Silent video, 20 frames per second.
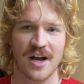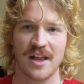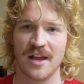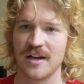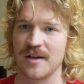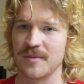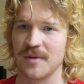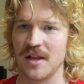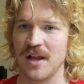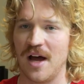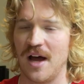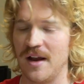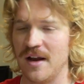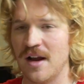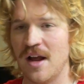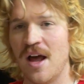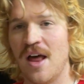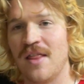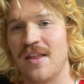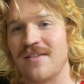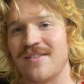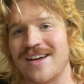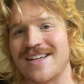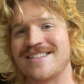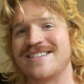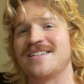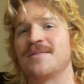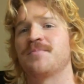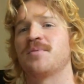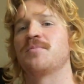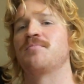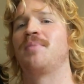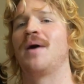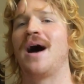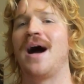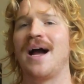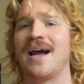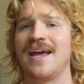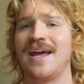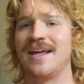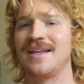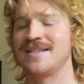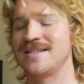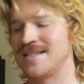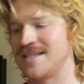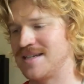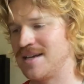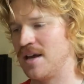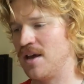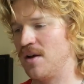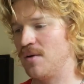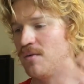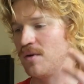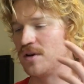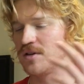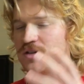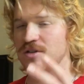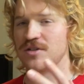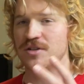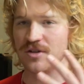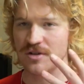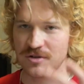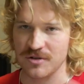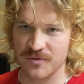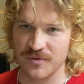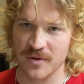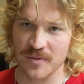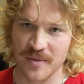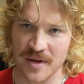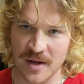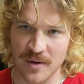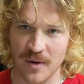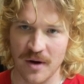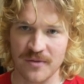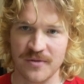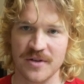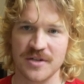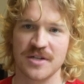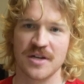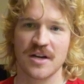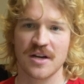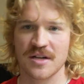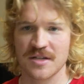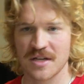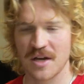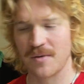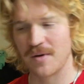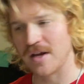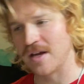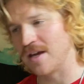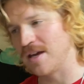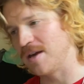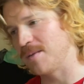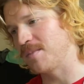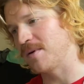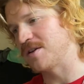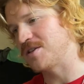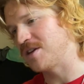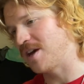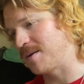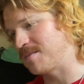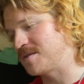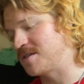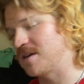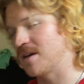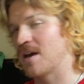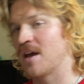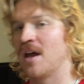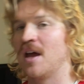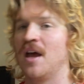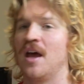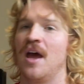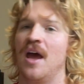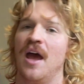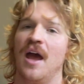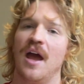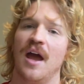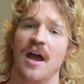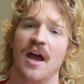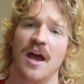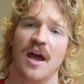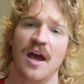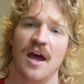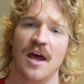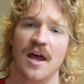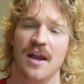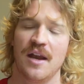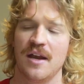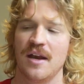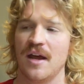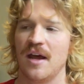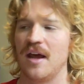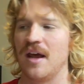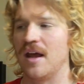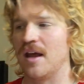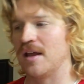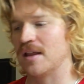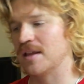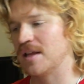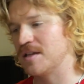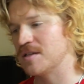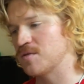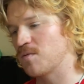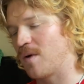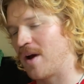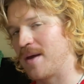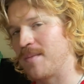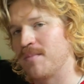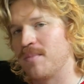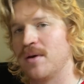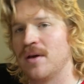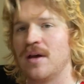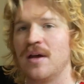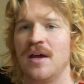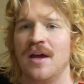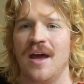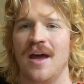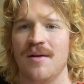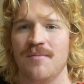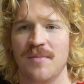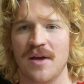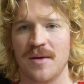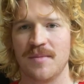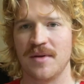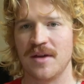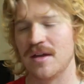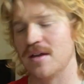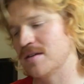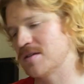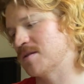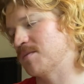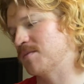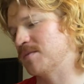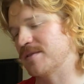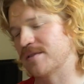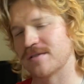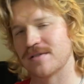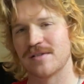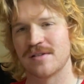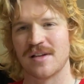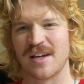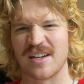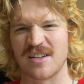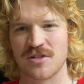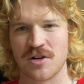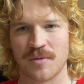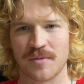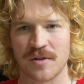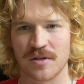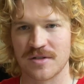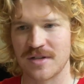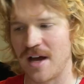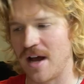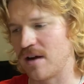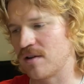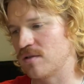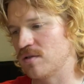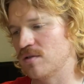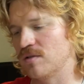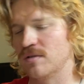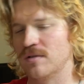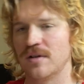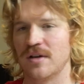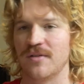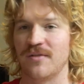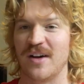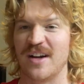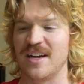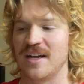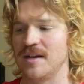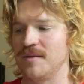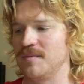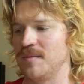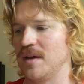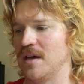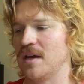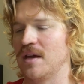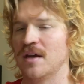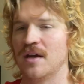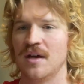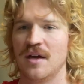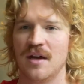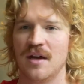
I like them a lot. They've got zippered pockets, which is huge for me while fishing because I want to keep a chapstick and a lens wipe and maybe some like terminal tackle if I need be,